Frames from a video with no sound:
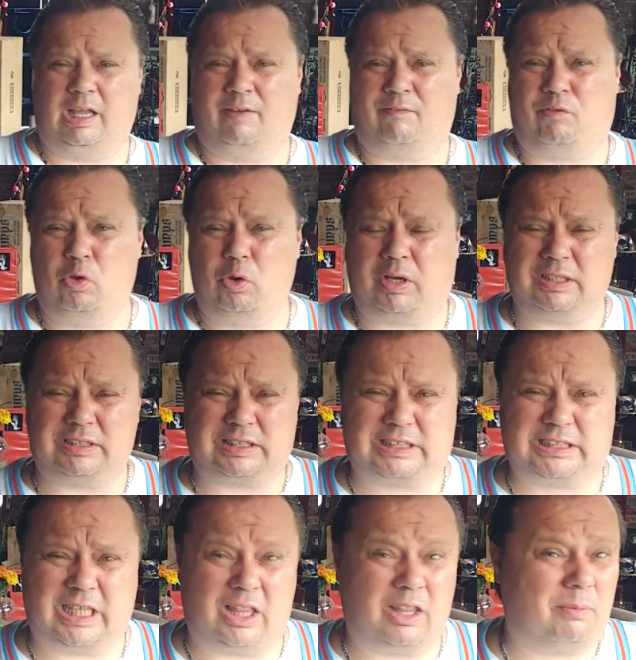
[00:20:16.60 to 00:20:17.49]
if you
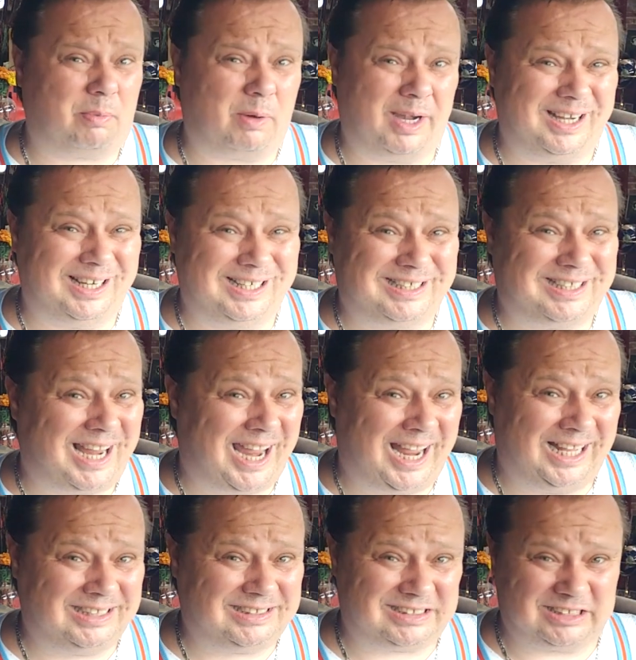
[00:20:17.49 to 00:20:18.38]
can celebrate and
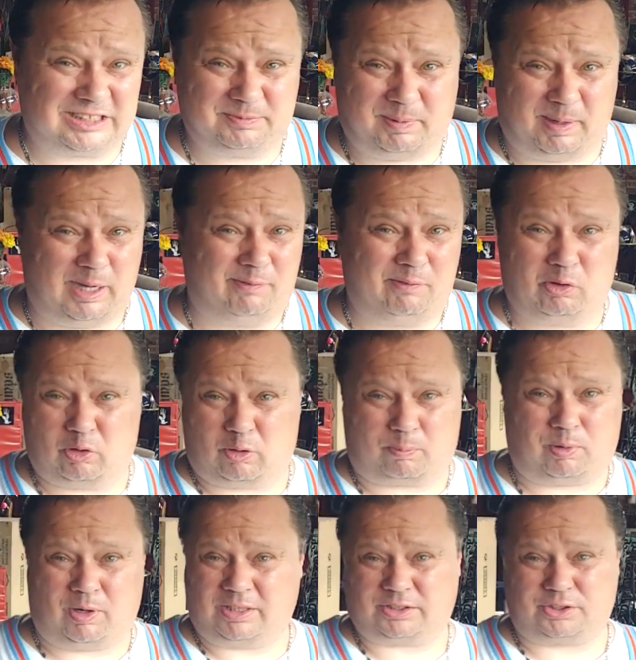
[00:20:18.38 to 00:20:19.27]
dance in spite of
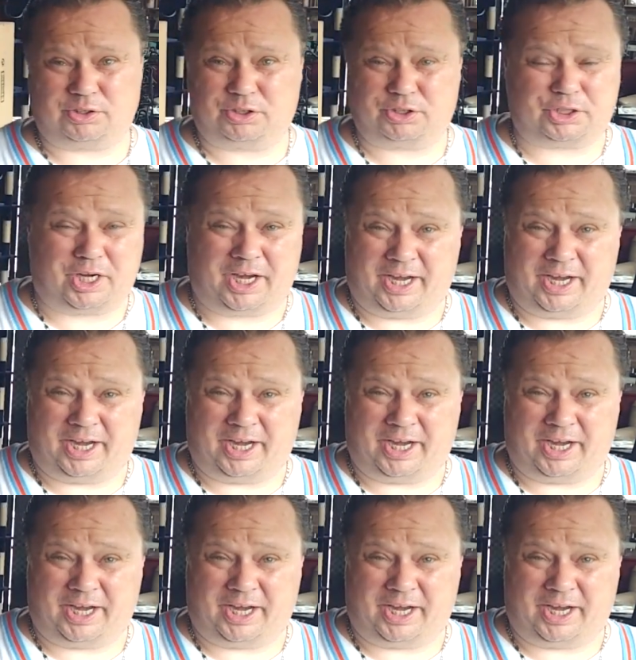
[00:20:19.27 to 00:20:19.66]
your oppressor's